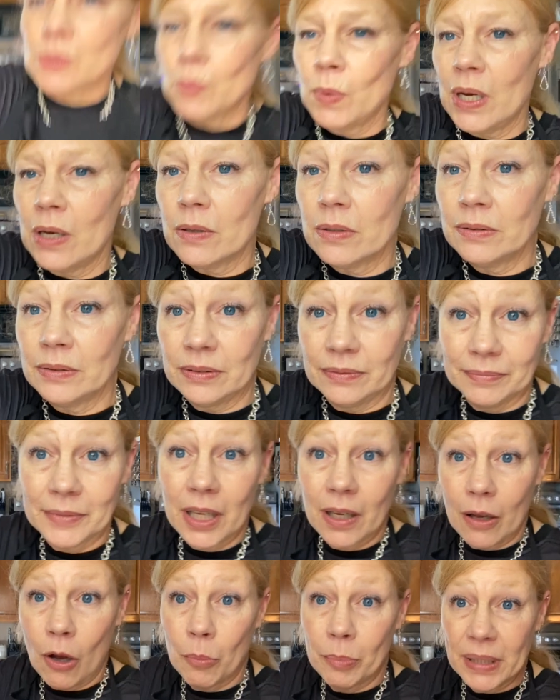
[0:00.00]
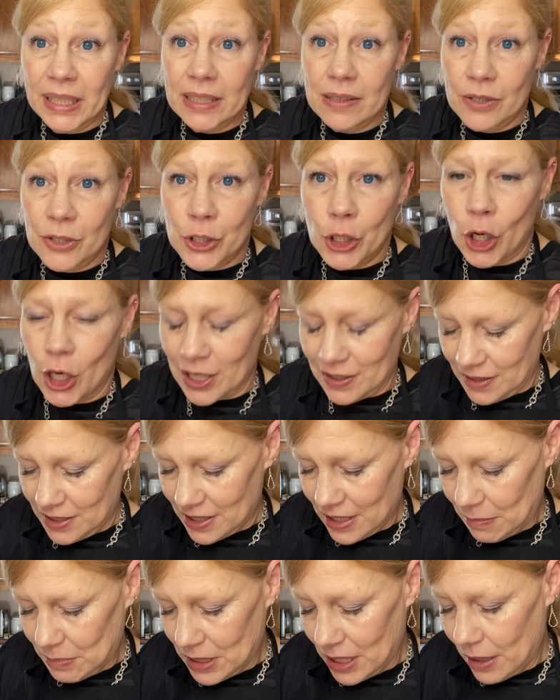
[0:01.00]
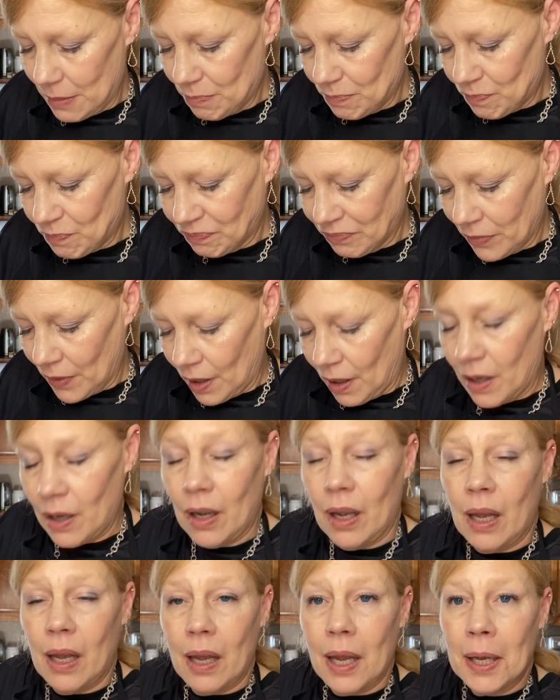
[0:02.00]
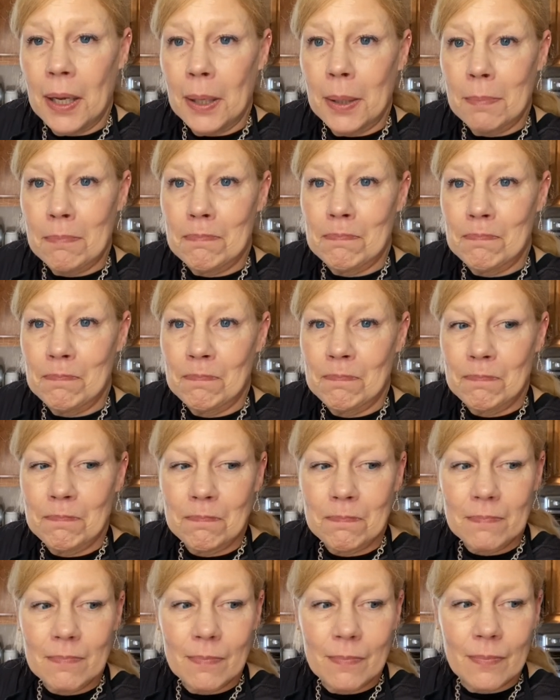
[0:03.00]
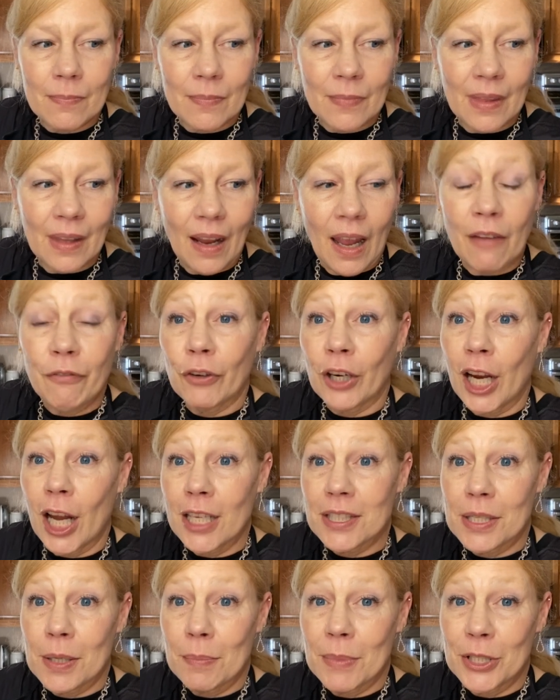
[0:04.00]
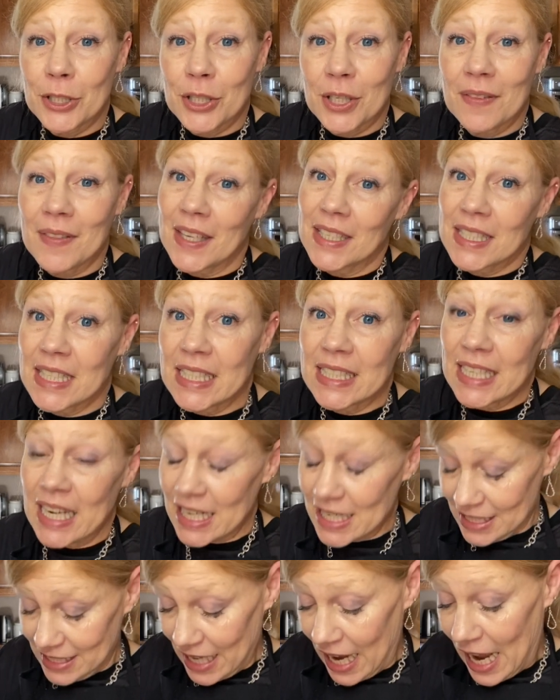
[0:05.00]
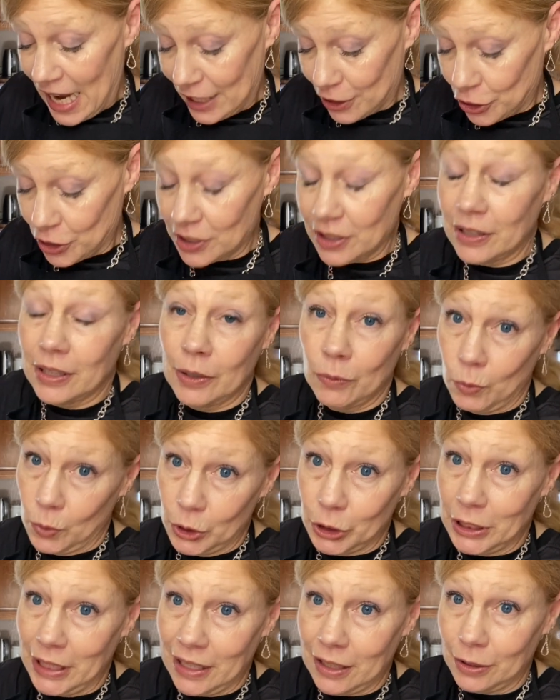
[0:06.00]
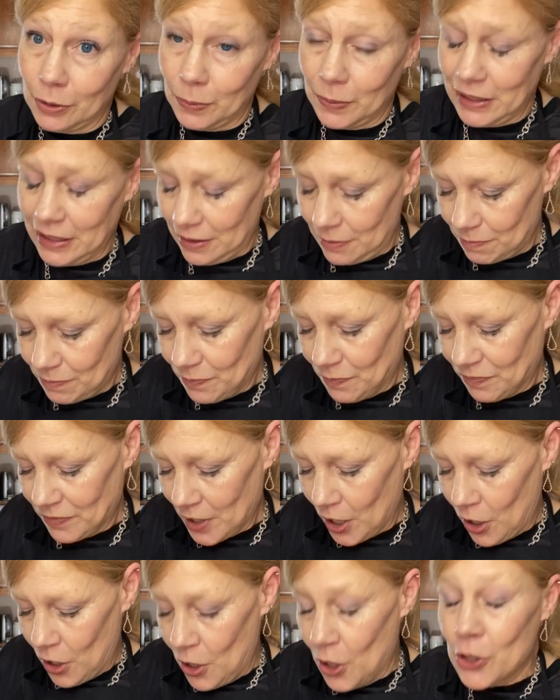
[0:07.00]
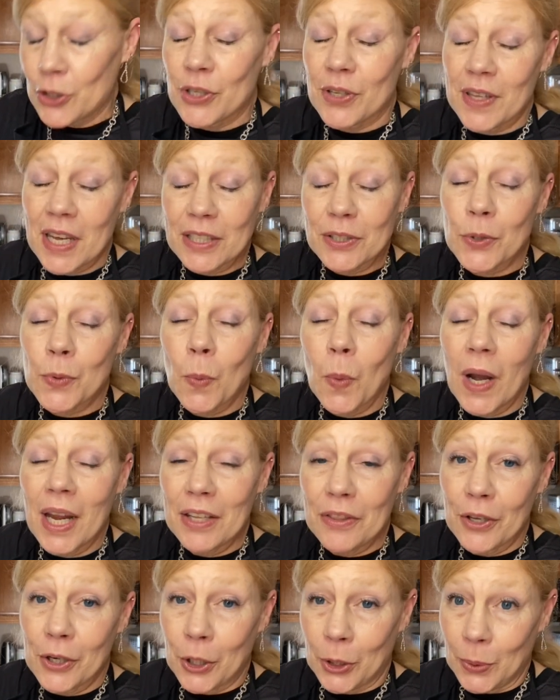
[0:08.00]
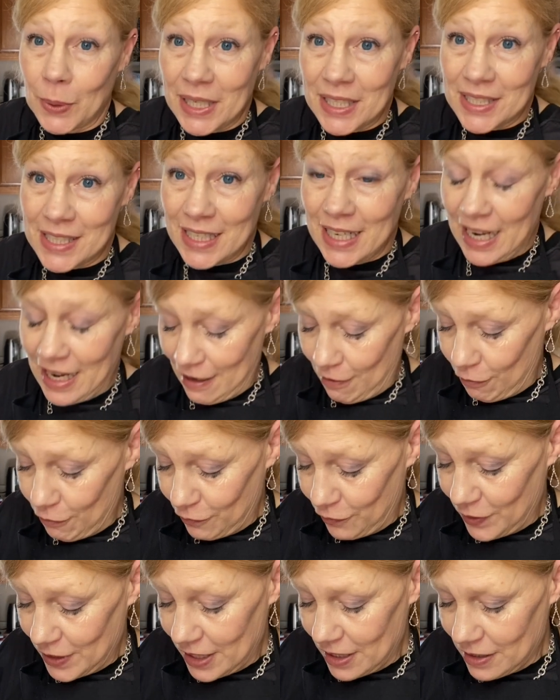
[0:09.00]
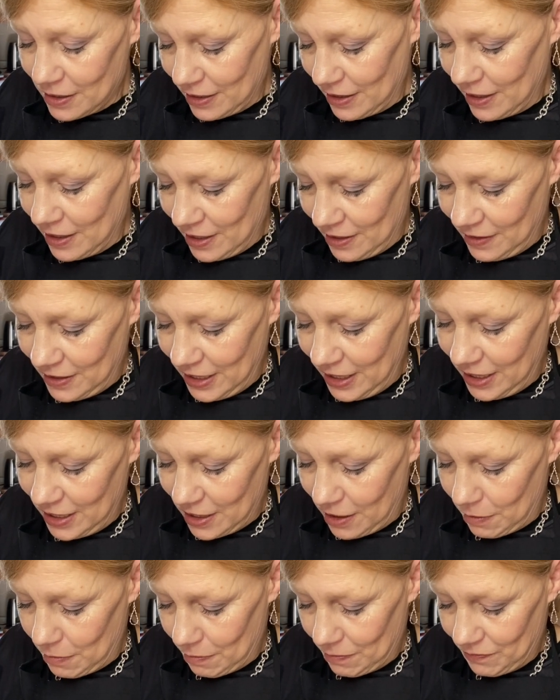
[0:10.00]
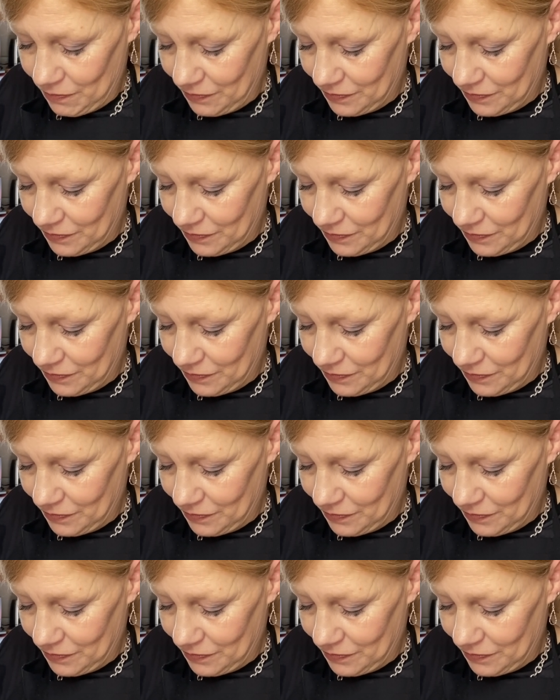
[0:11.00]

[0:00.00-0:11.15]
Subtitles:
well, I'll beat and talk at the same time. I forgot to mention that today is actually real Halloween. So that's why the crazy outfit and the